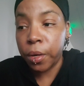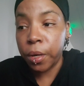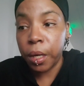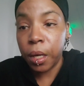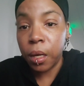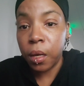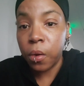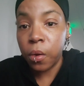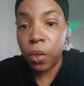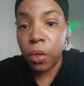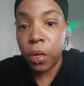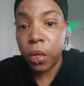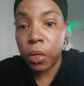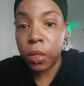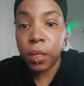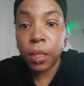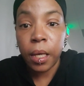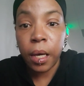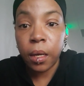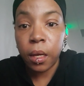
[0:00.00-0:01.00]
a little
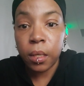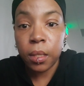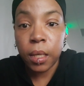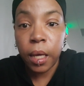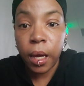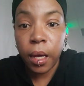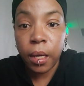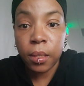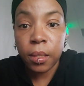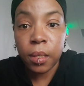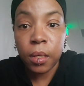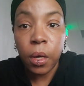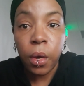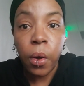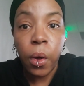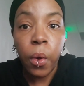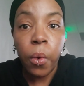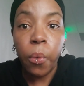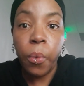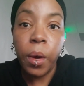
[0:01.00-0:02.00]
tete-a-tete
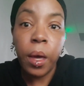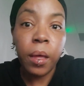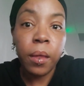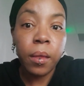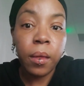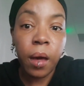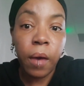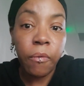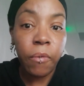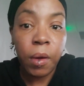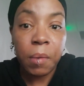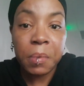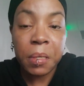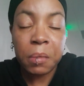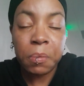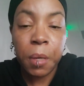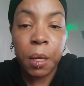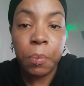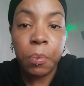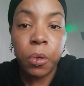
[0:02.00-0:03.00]
with
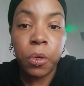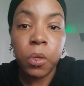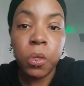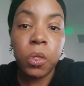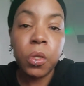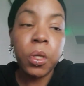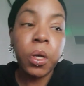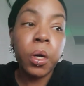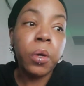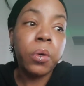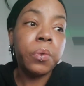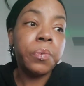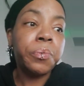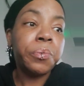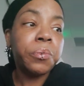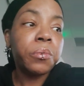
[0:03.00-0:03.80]
famous people. So